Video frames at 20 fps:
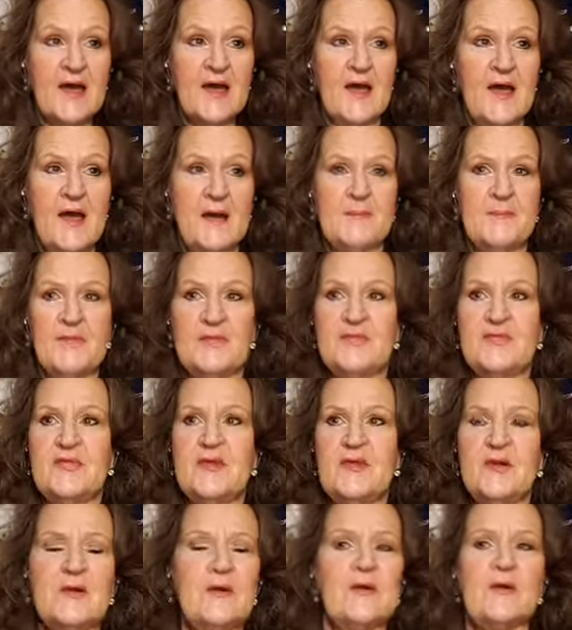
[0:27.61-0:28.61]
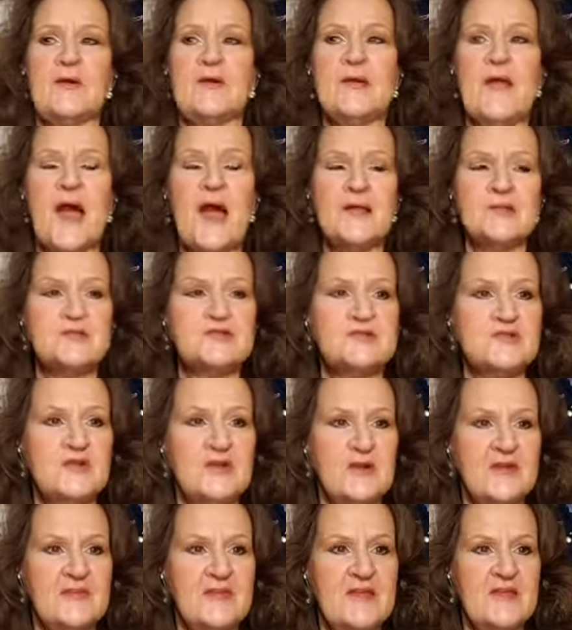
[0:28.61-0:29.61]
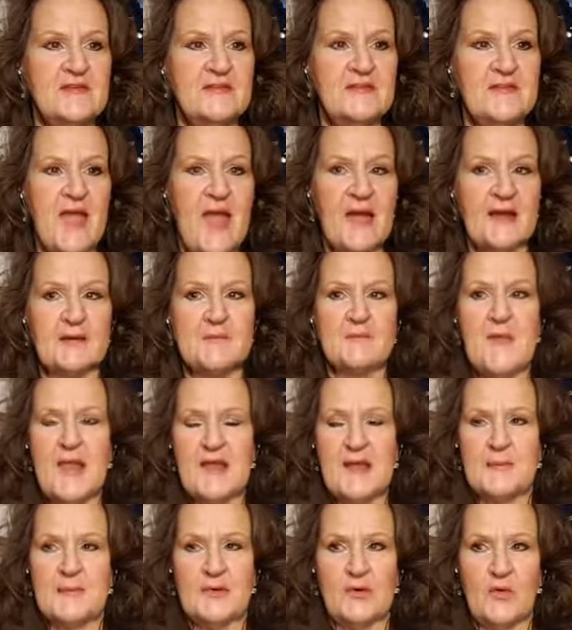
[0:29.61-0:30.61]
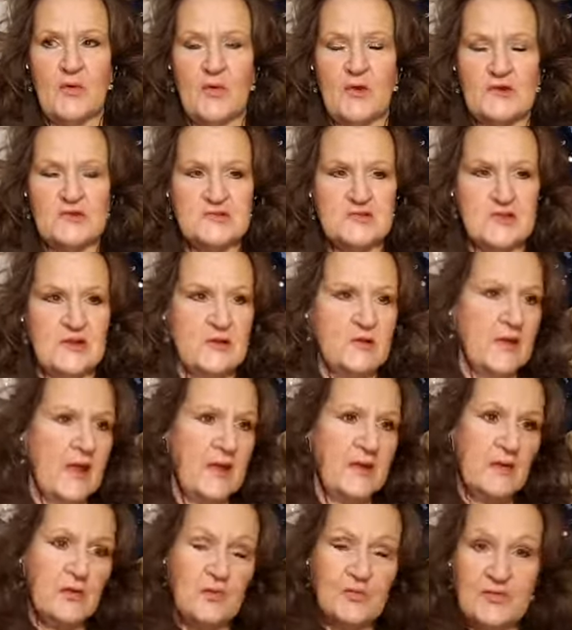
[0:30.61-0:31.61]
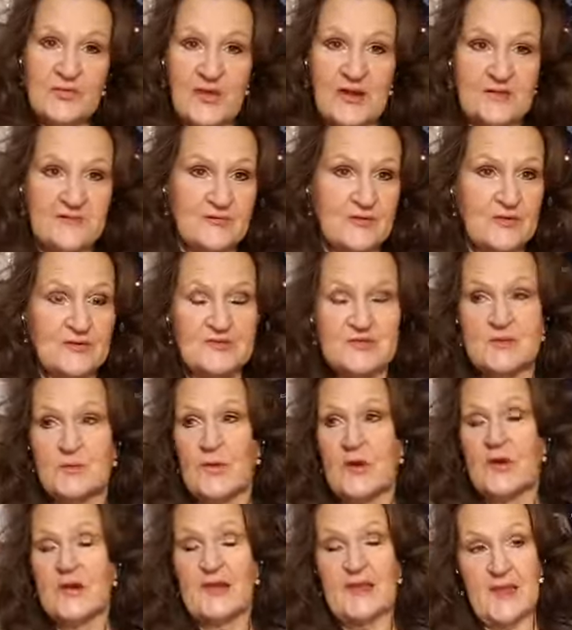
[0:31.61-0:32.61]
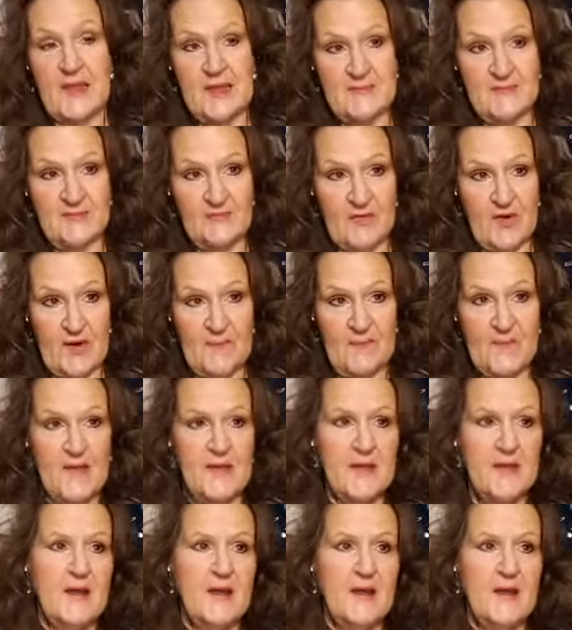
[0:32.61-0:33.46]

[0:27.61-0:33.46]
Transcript: uh, but they're not sure of the exact makeup and origin and, and who said it first and where it came from.